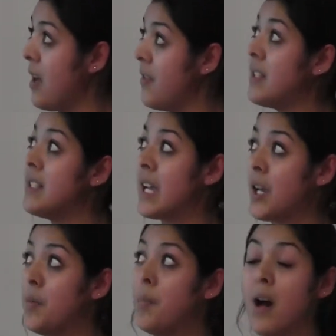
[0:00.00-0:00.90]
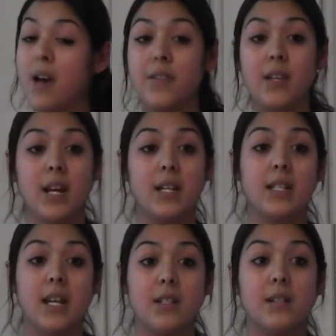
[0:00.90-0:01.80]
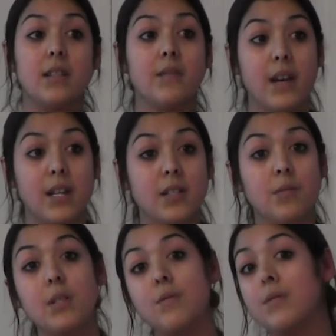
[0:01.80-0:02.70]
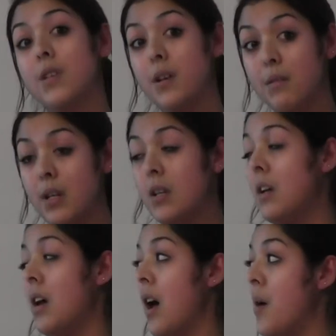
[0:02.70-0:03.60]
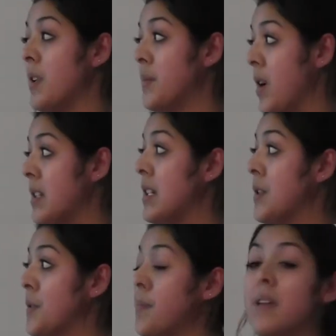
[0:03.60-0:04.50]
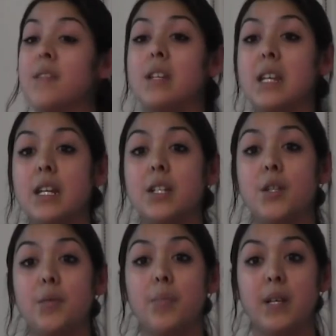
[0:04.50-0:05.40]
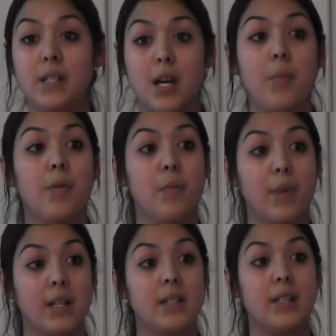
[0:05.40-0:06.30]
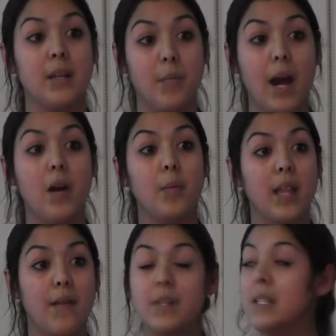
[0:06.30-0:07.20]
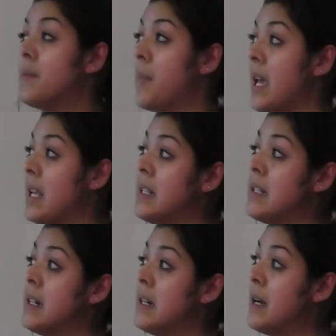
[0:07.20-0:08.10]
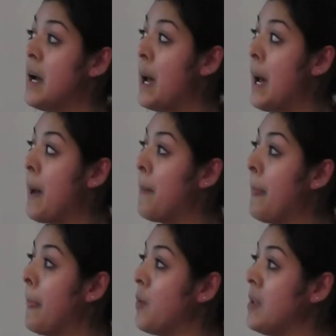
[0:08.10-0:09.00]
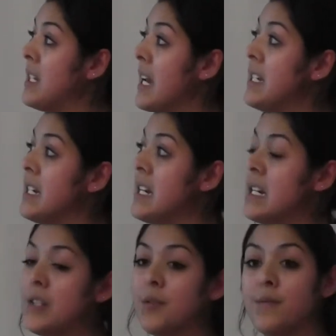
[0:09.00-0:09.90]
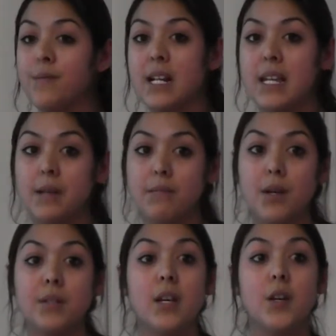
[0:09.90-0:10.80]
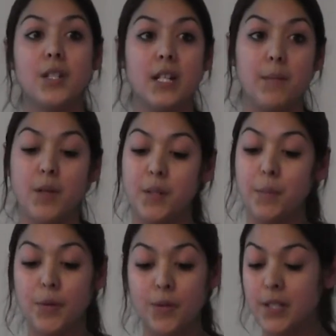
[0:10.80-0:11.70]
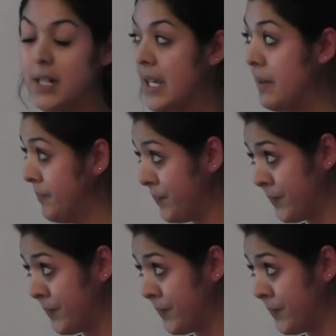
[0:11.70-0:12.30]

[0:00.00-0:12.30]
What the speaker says: This is echoed by the United Nations Convention, which also expressly talks about the need to build up a robust and comparable evidence base, with data needed sort of really most urgently, most importantly,